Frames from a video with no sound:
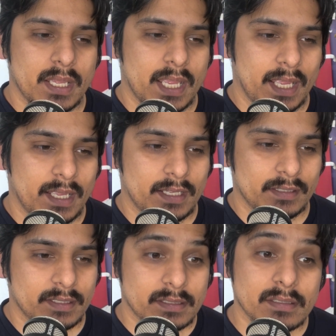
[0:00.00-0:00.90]

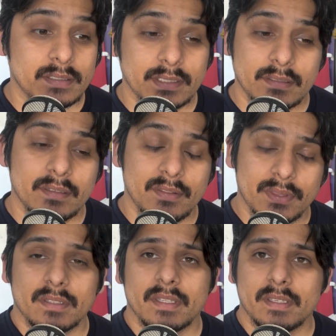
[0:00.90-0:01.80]
And this is the
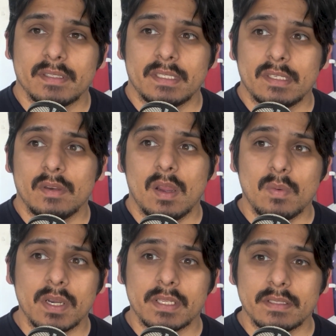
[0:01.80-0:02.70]
thing that, I
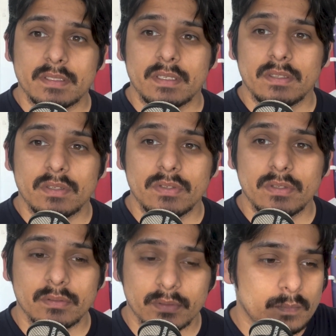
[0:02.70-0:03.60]
want to continue to
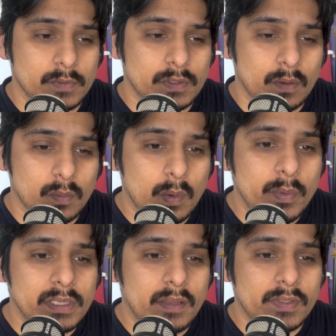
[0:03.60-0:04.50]
do. So when
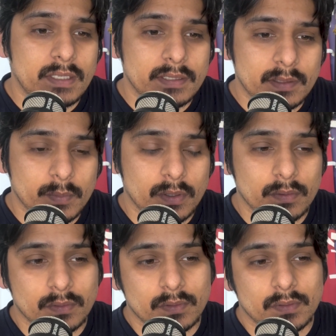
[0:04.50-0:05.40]
we left
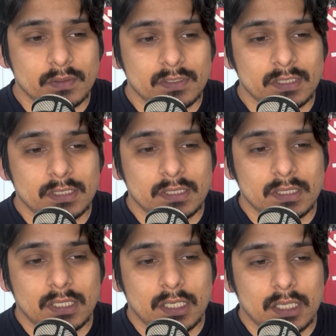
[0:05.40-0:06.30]
Isimo,
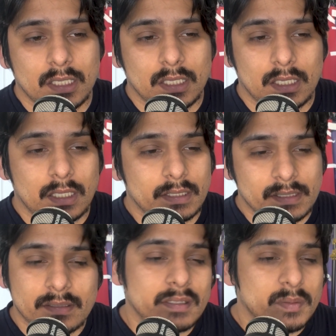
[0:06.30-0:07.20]

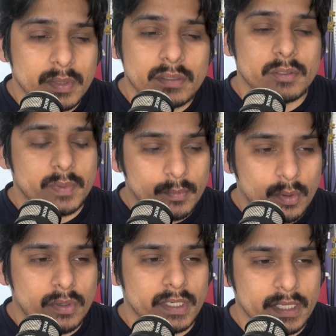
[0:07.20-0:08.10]
this is going to be a little bit
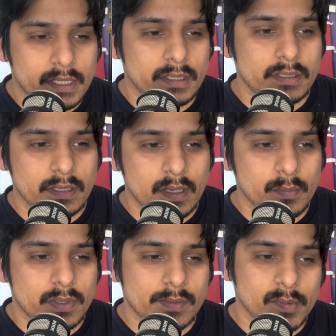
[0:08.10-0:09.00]
boring getting into
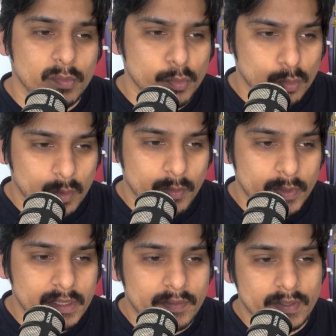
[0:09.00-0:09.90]
numbers, but when
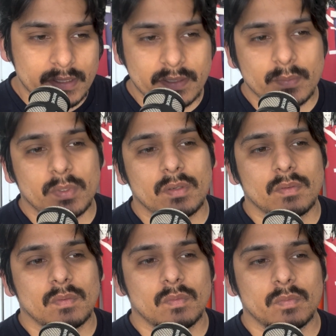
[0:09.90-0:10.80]
we left Isimo,